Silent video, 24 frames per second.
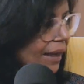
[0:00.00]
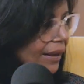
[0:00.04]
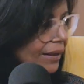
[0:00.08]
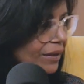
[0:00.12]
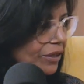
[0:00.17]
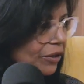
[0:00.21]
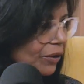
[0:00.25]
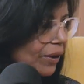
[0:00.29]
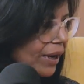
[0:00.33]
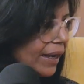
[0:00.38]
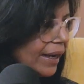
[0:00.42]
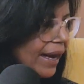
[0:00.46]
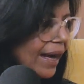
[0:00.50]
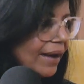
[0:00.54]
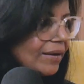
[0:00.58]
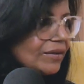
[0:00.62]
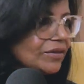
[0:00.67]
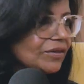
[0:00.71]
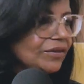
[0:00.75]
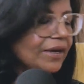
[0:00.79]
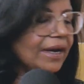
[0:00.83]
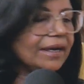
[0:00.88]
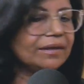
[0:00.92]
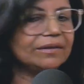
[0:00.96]
you can have
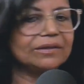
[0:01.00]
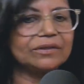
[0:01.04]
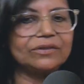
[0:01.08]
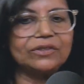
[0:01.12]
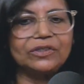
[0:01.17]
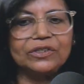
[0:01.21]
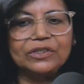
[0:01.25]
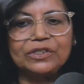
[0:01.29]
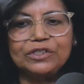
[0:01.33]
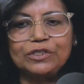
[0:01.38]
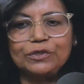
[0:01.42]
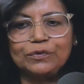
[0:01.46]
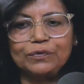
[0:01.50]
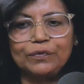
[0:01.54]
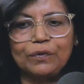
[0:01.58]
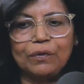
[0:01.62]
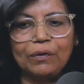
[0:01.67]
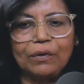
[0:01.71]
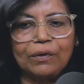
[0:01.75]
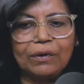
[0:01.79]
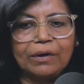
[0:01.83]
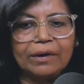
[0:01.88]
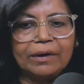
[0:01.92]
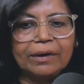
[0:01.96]
strategies
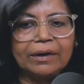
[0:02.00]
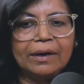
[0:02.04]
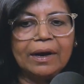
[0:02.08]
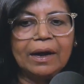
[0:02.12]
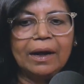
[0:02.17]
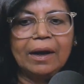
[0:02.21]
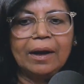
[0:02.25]
for